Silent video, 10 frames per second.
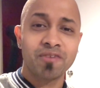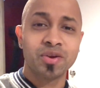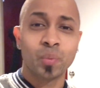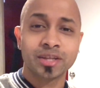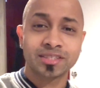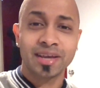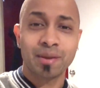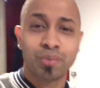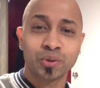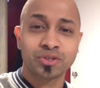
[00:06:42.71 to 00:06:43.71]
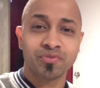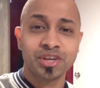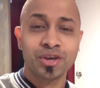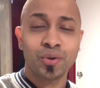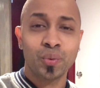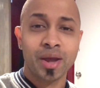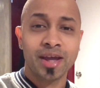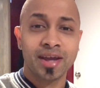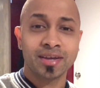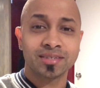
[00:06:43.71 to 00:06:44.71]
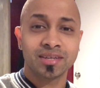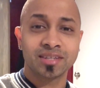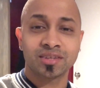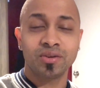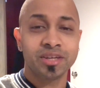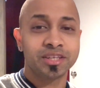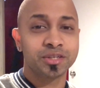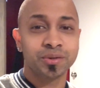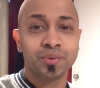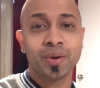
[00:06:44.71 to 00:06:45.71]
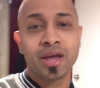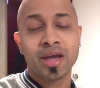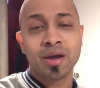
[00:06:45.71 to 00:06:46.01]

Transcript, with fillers: every wednesday i post a video and it's only to